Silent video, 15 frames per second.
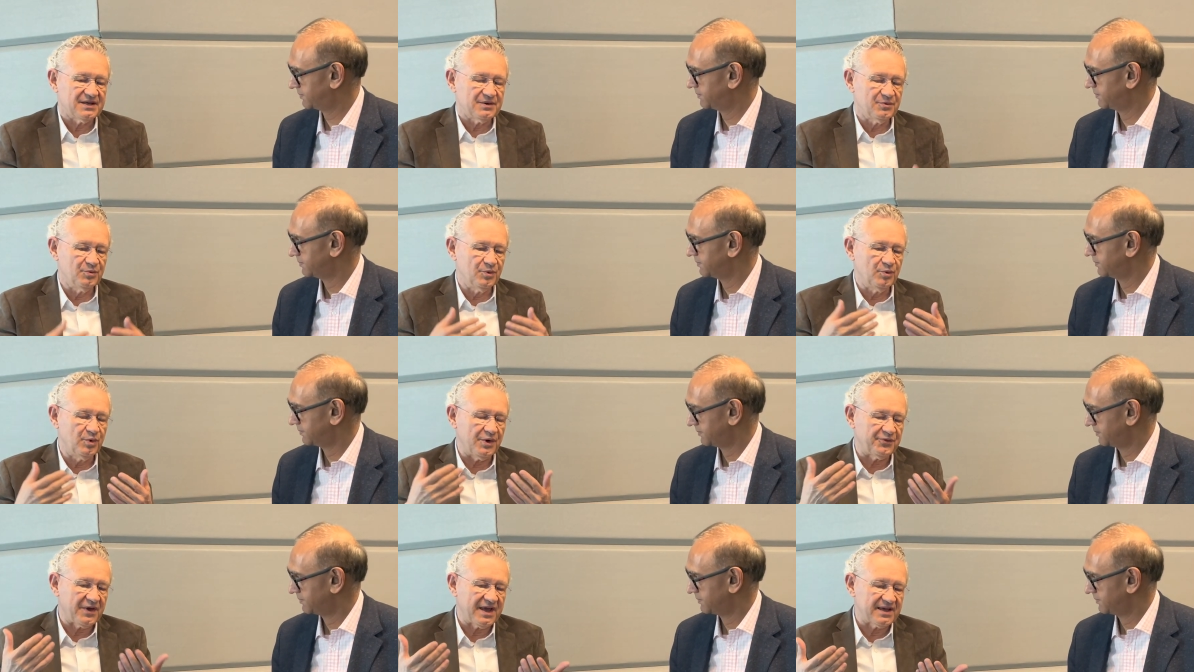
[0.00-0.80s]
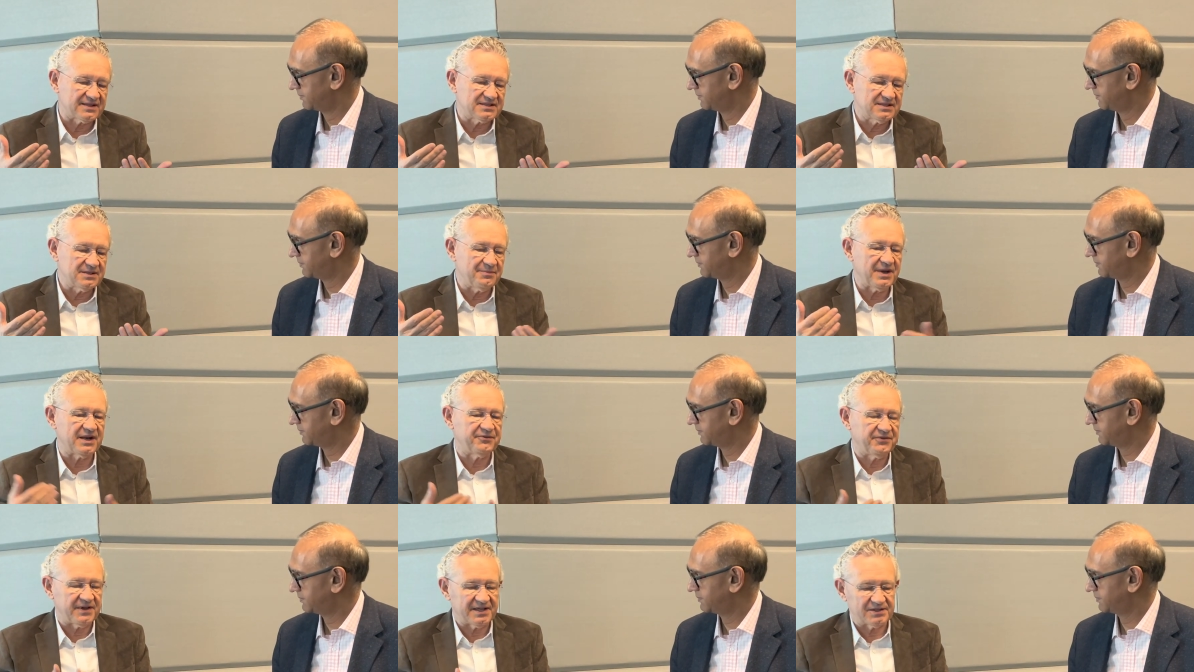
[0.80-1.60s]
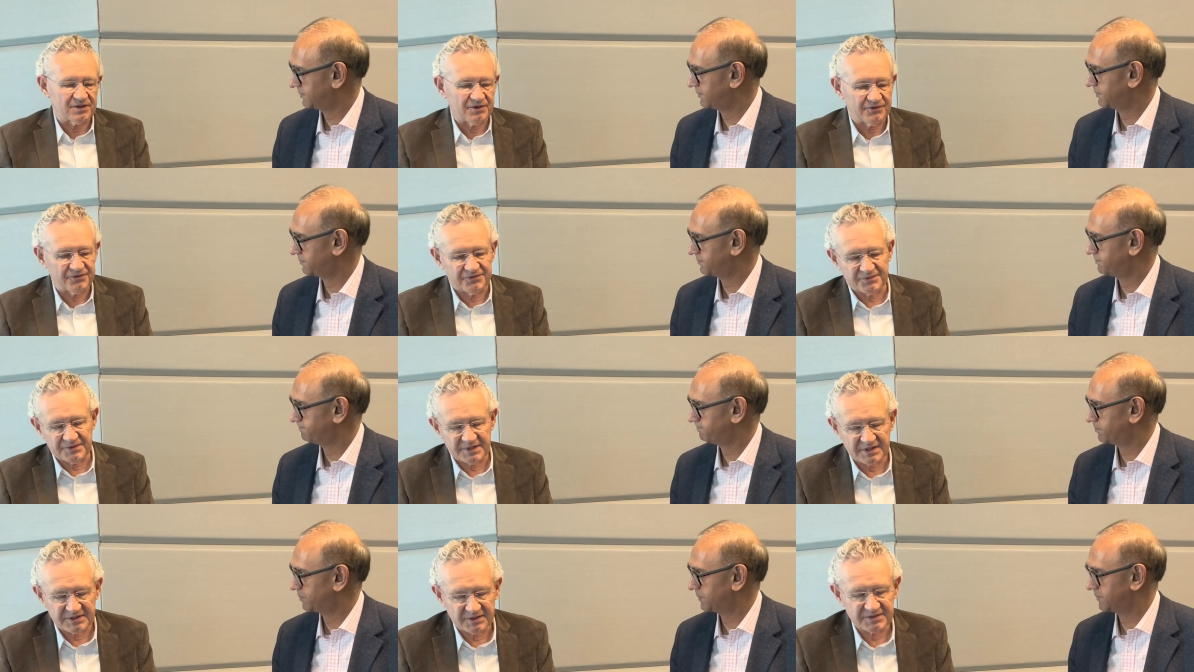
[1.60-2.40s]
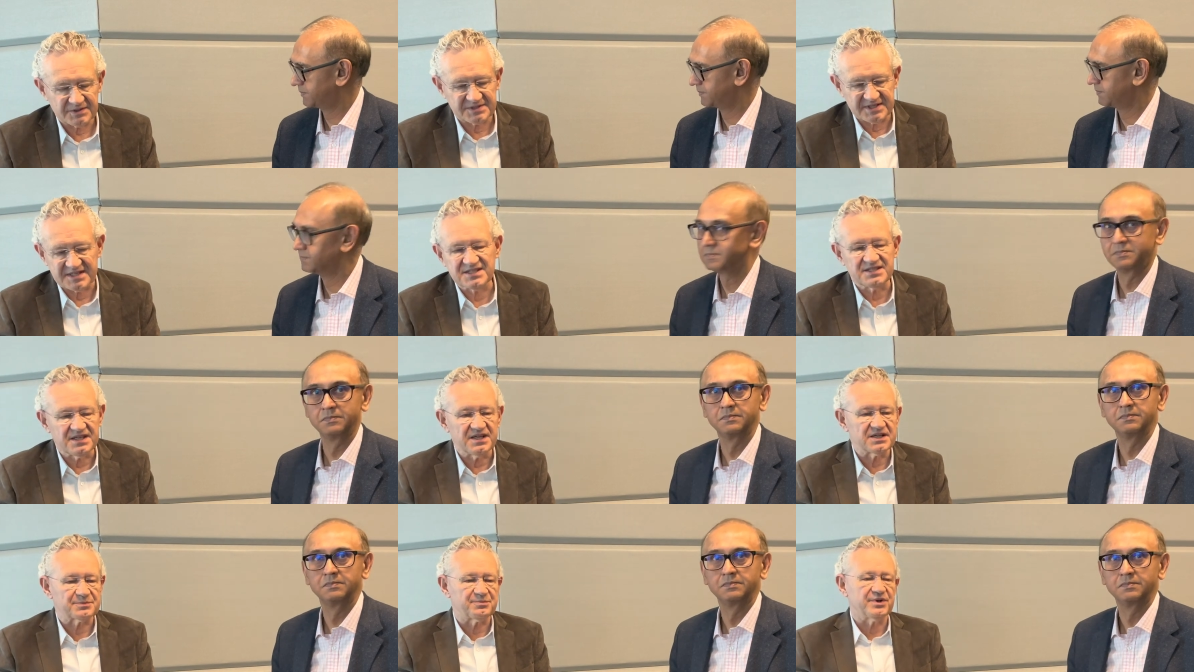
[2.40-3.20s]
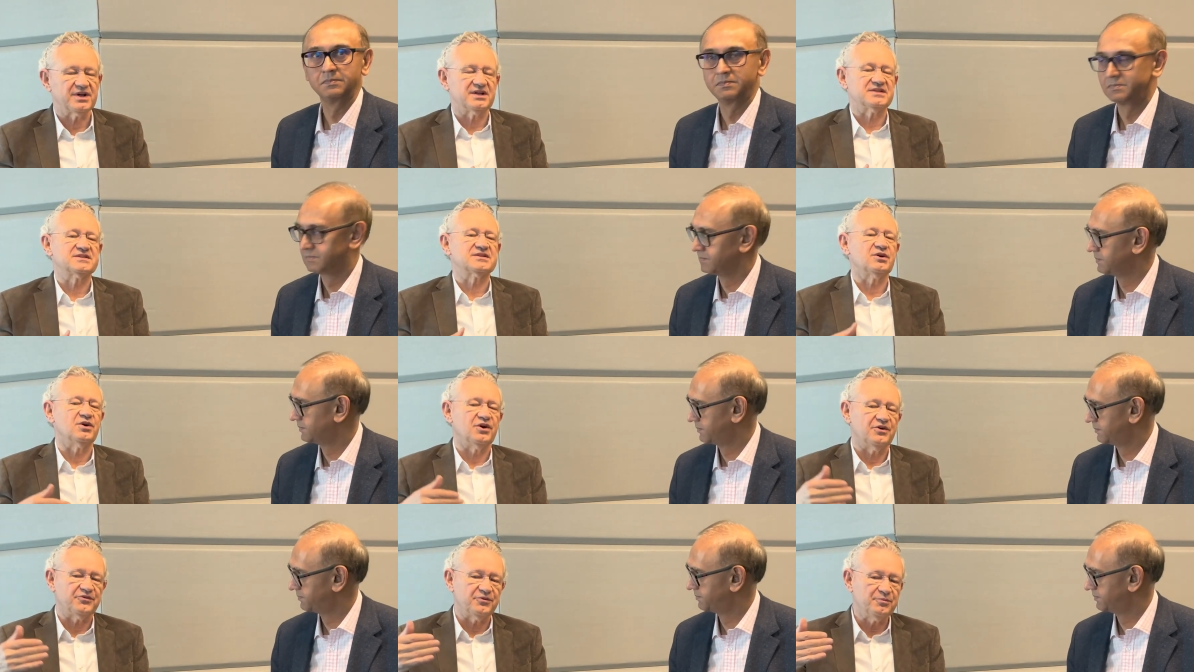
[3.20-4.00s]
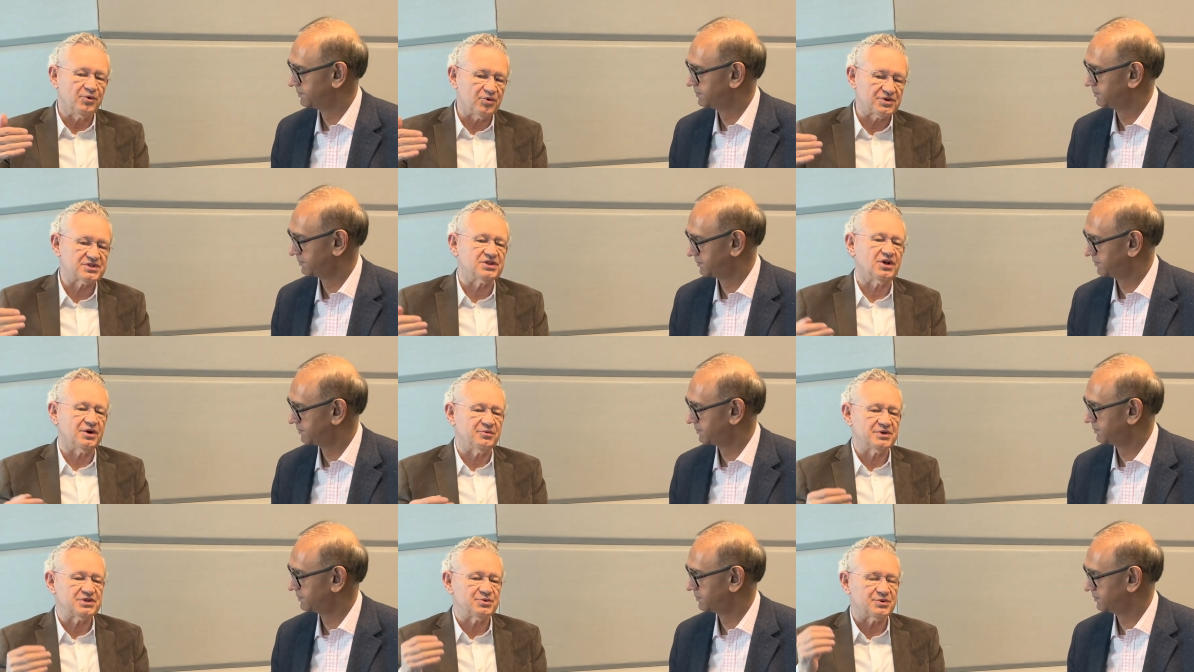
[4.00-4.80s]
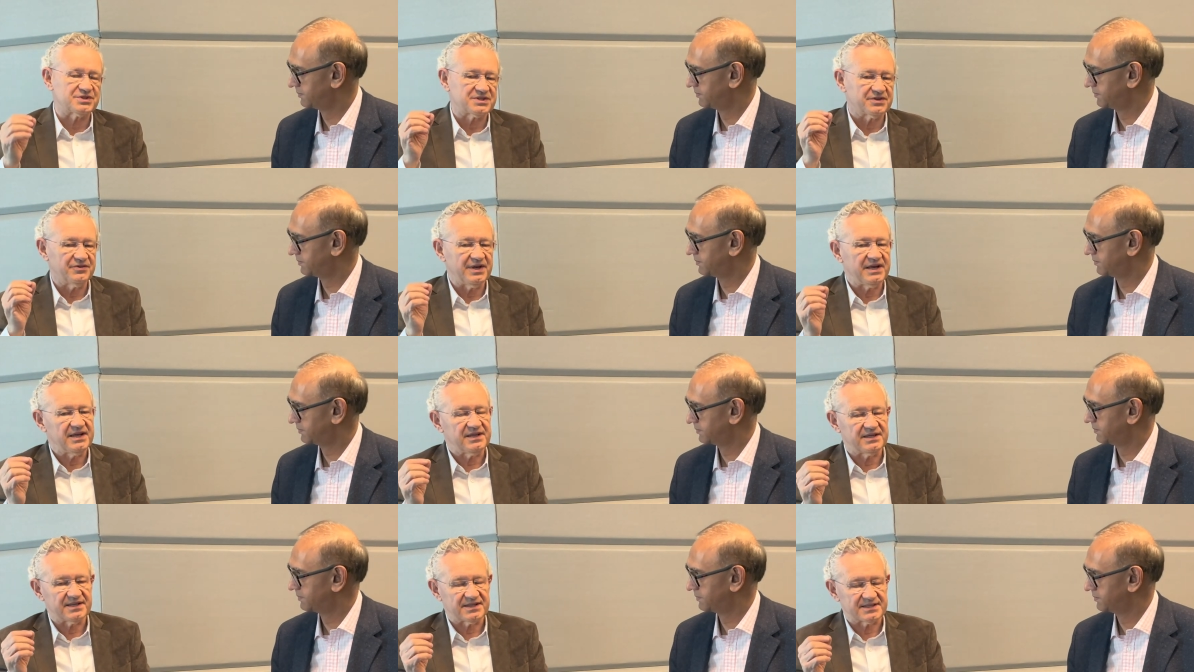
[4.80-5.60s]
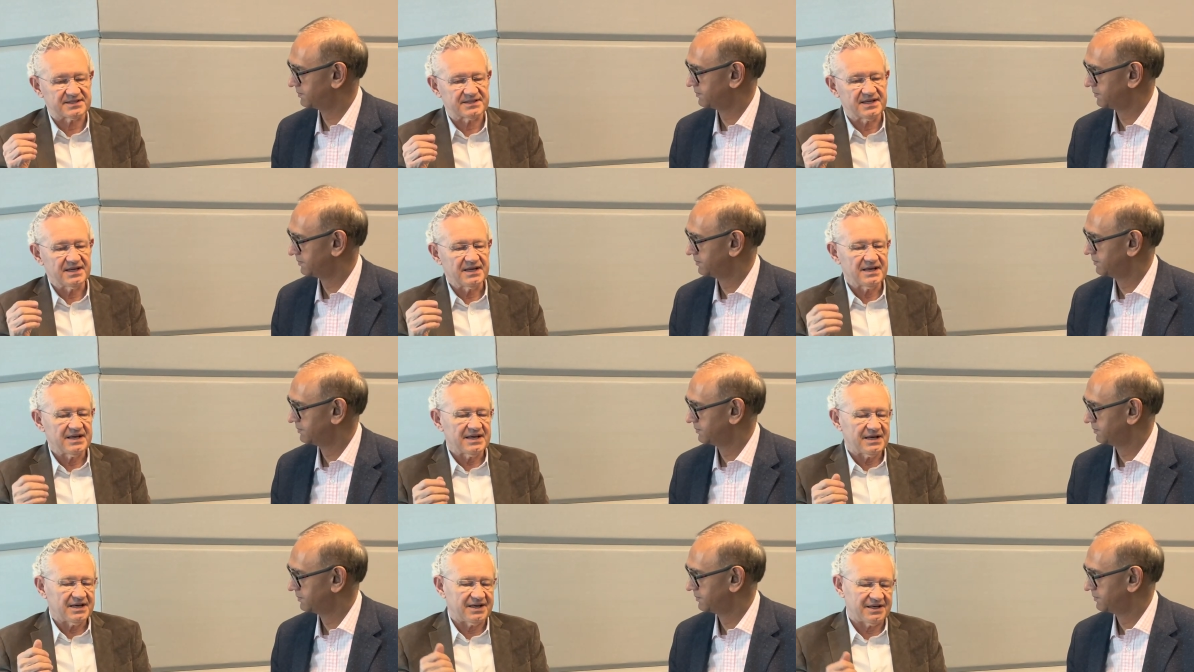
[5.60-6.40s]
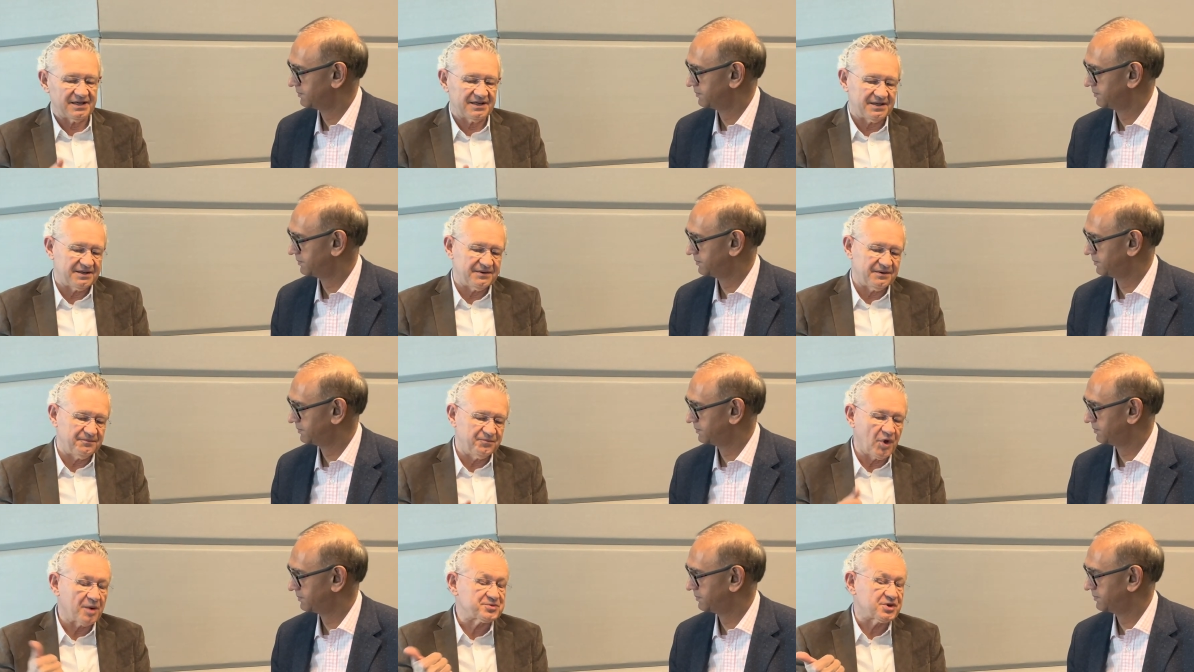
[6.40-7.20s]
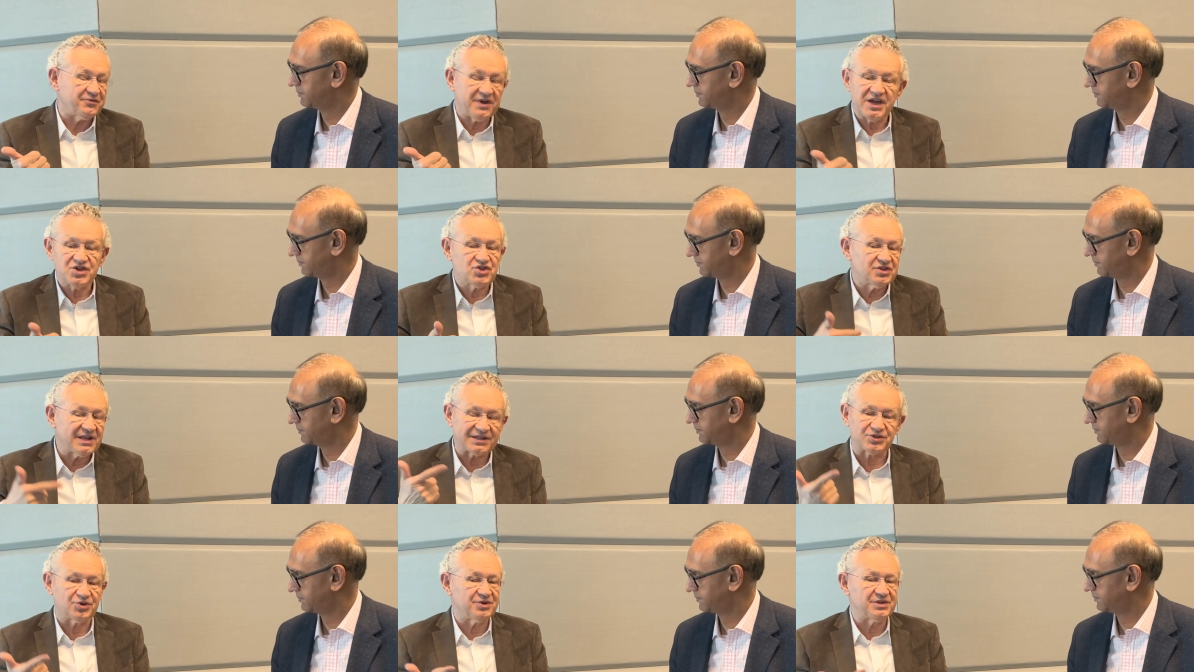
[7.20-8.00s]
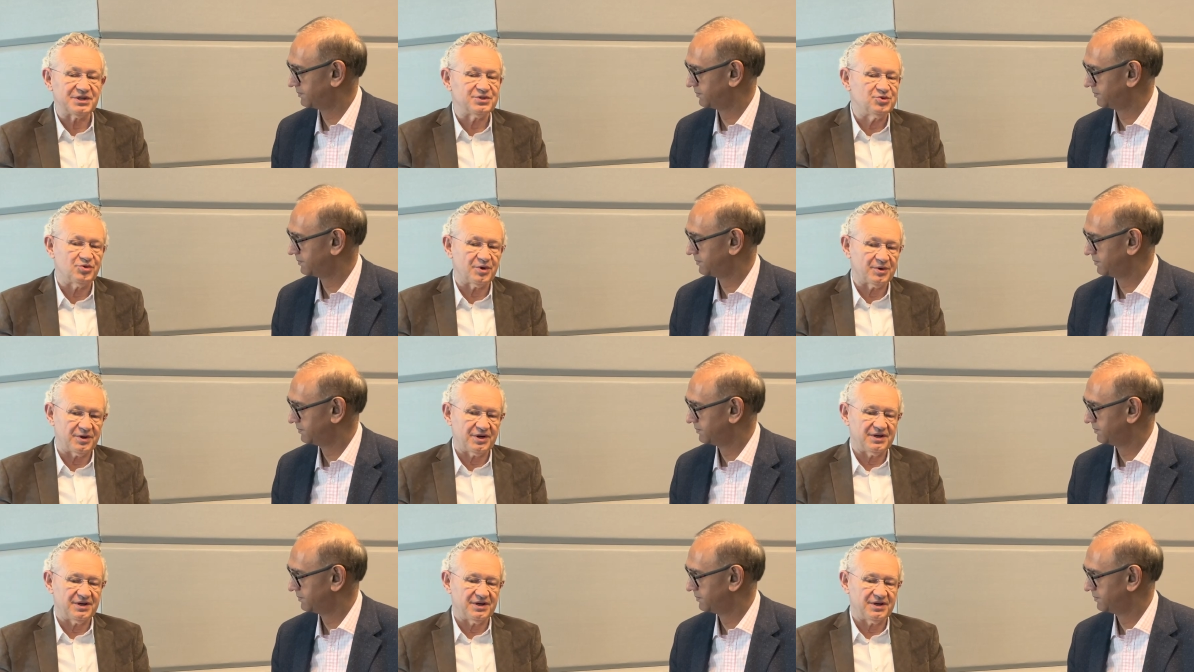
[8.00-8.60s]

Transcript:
Speaker 1: we've had the benefit of 60 year plus of Moore's Law, which was really this uh, observation that turned into a, a,